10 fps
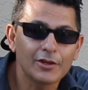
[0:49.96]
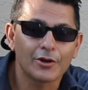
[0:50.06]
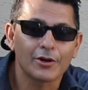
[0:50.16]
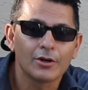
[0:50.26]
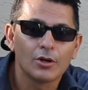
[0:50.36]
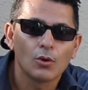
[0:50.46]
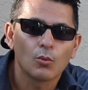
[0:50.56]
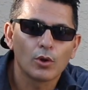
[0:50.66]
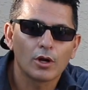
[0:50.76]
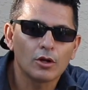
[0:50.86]
here
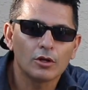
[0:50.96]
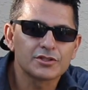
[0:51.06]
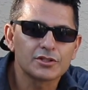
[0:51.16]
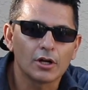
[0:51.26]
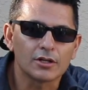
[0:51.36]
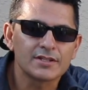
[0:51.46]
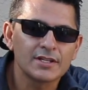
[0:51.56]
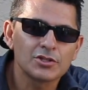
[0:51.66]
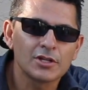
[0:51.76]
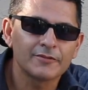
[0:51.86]
where it all starts.
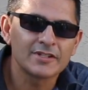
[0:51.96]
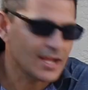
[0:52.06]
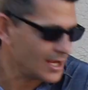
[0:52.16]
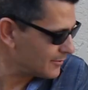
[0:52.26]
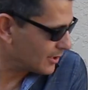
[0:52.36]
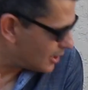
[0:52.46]
Each and every day I've been